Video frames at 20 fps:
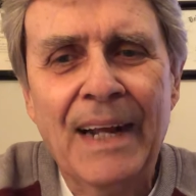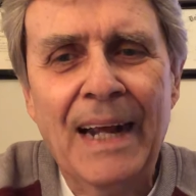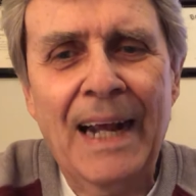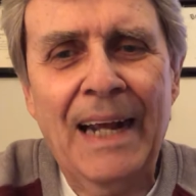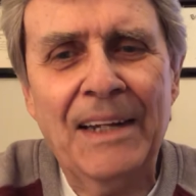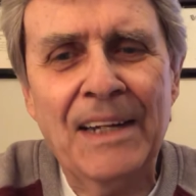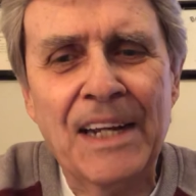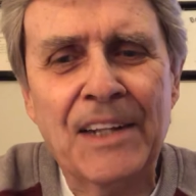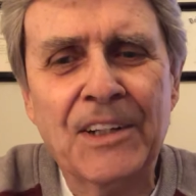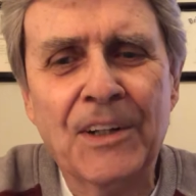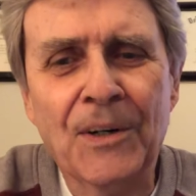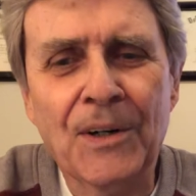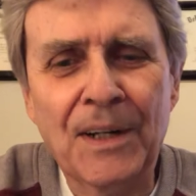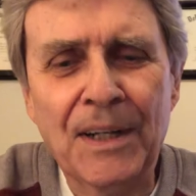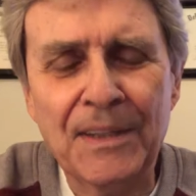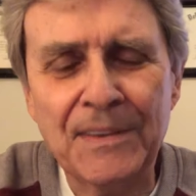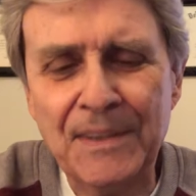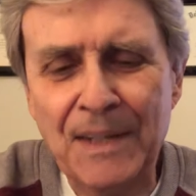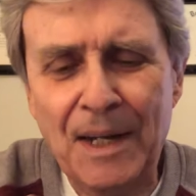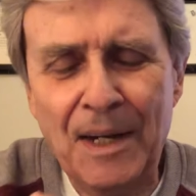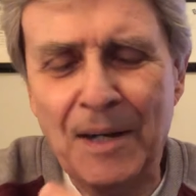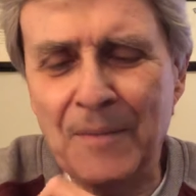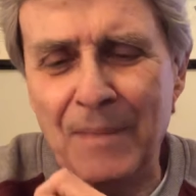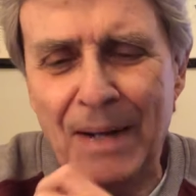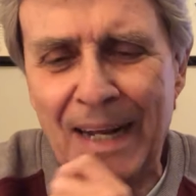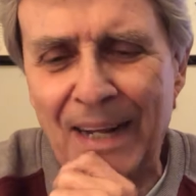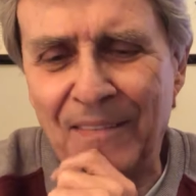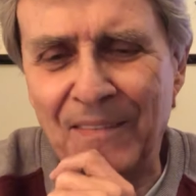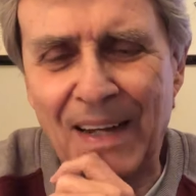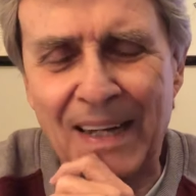and he called a
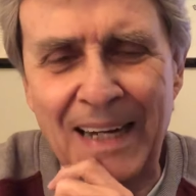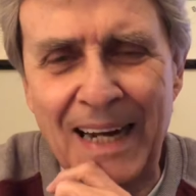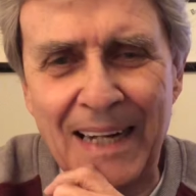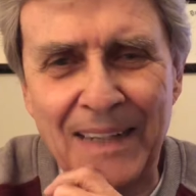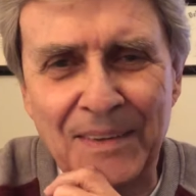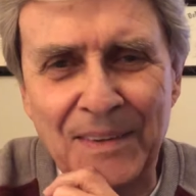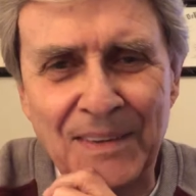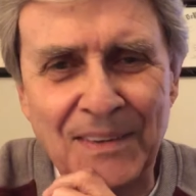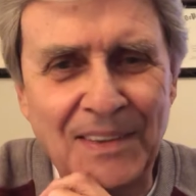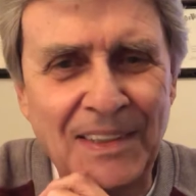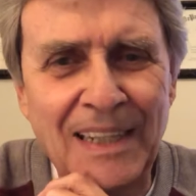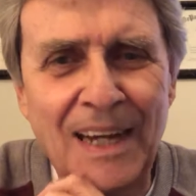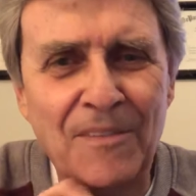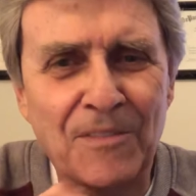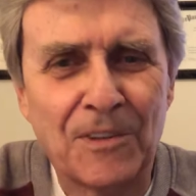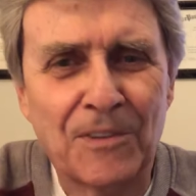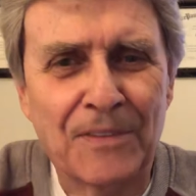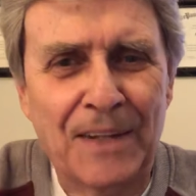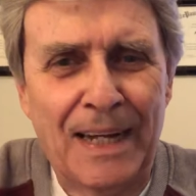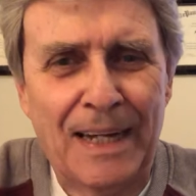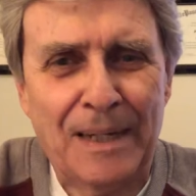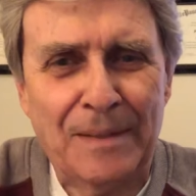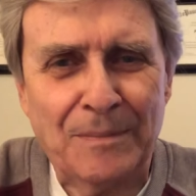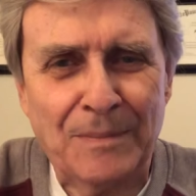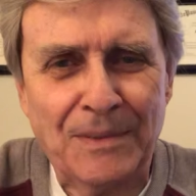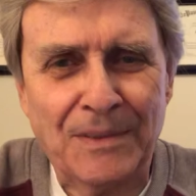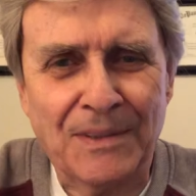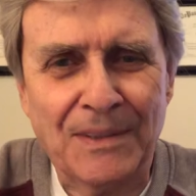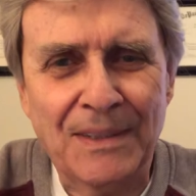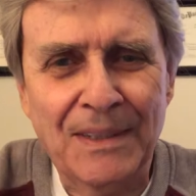man that had several
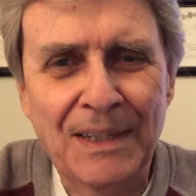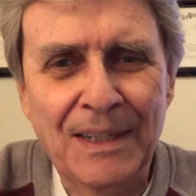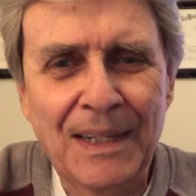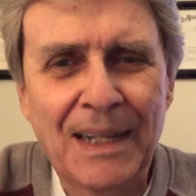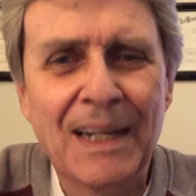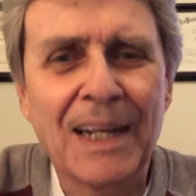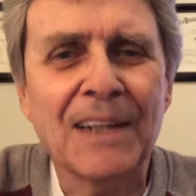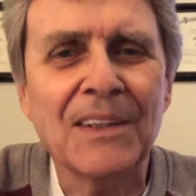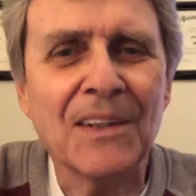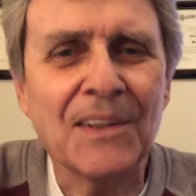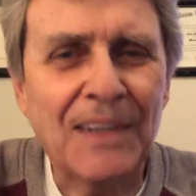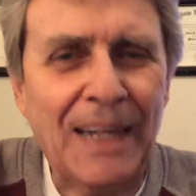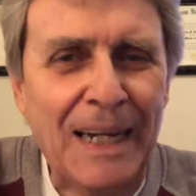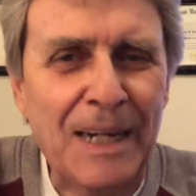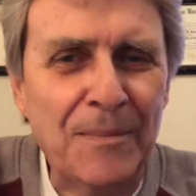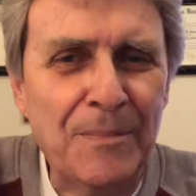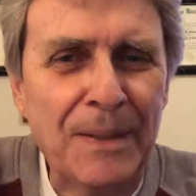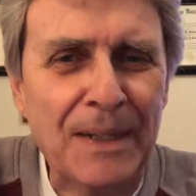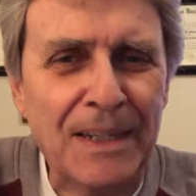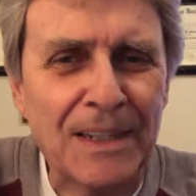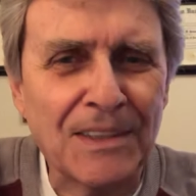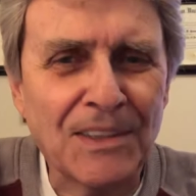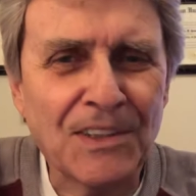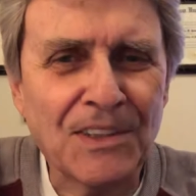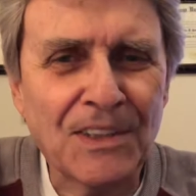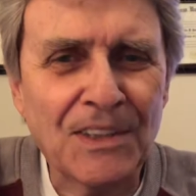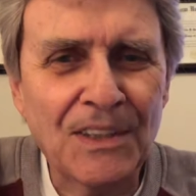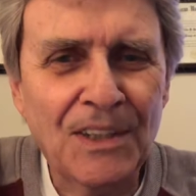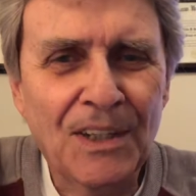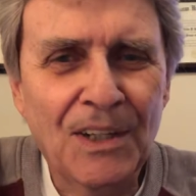names,
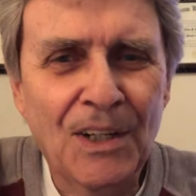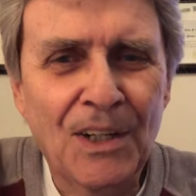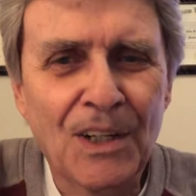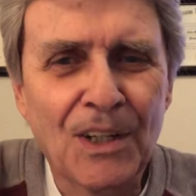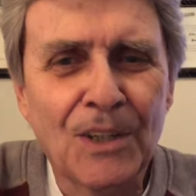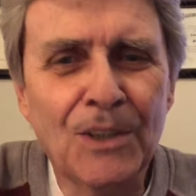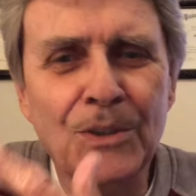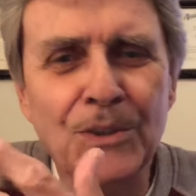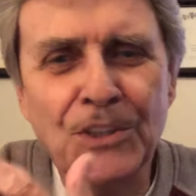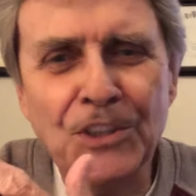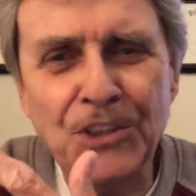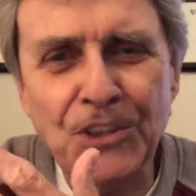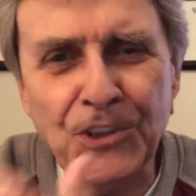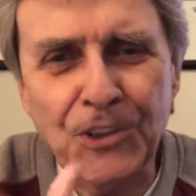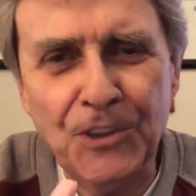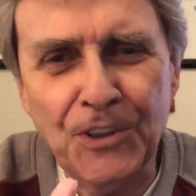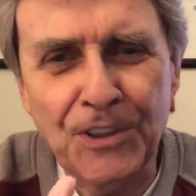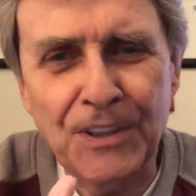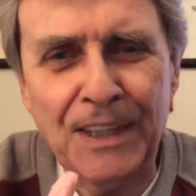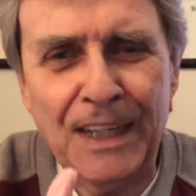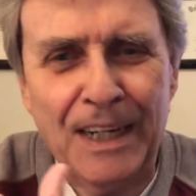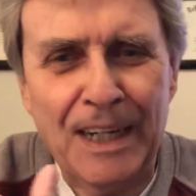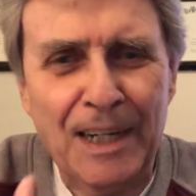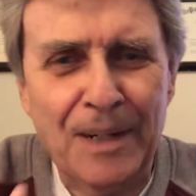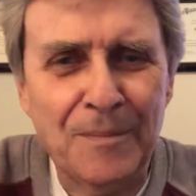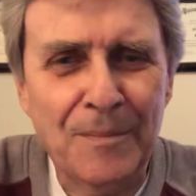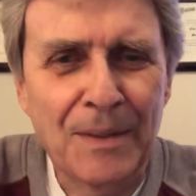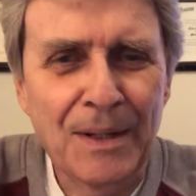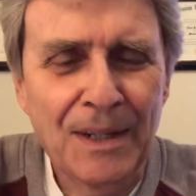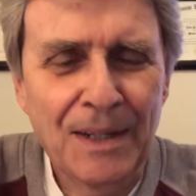Lebbaeus, whose
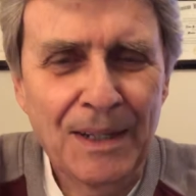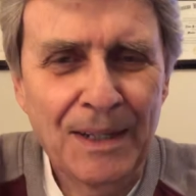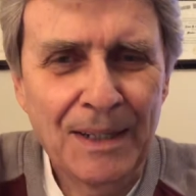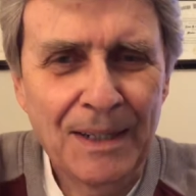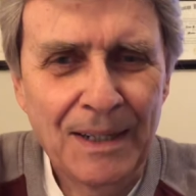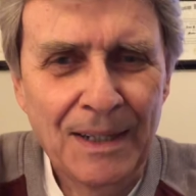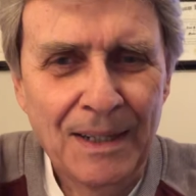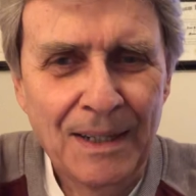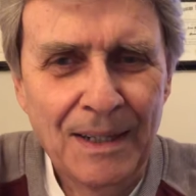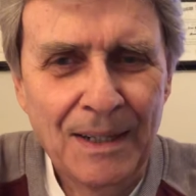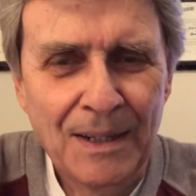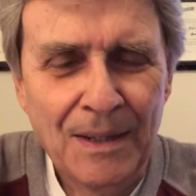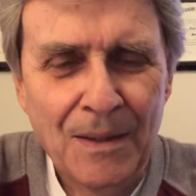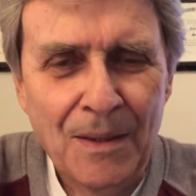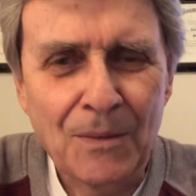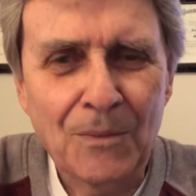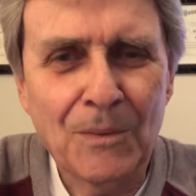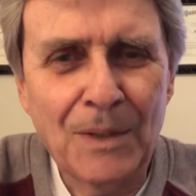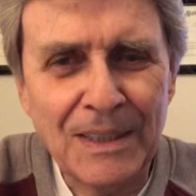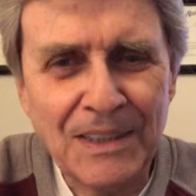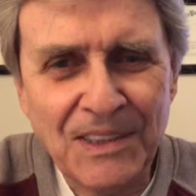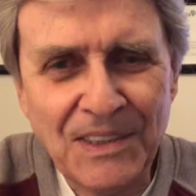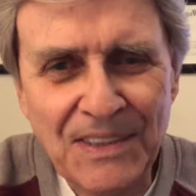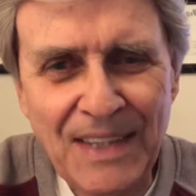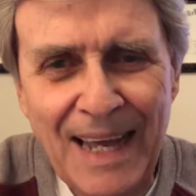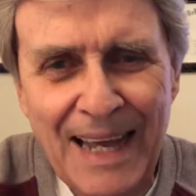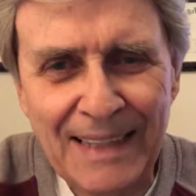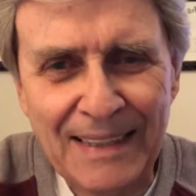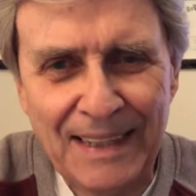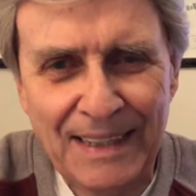surname was
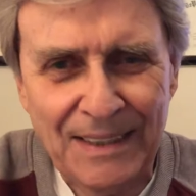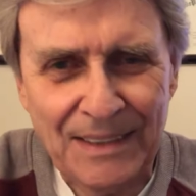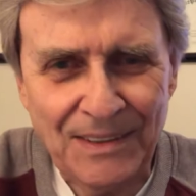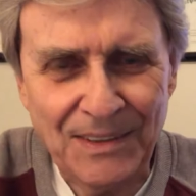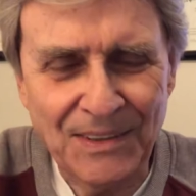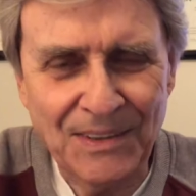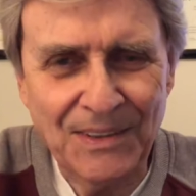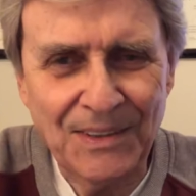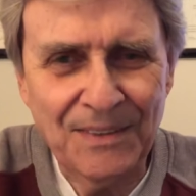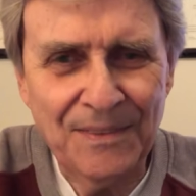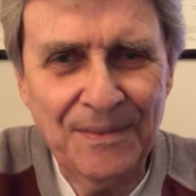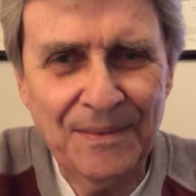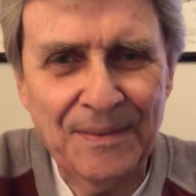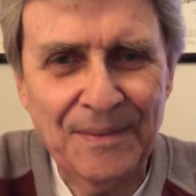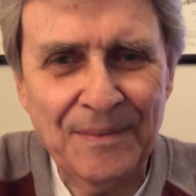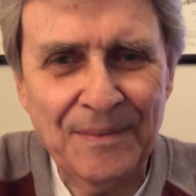Thaddeus.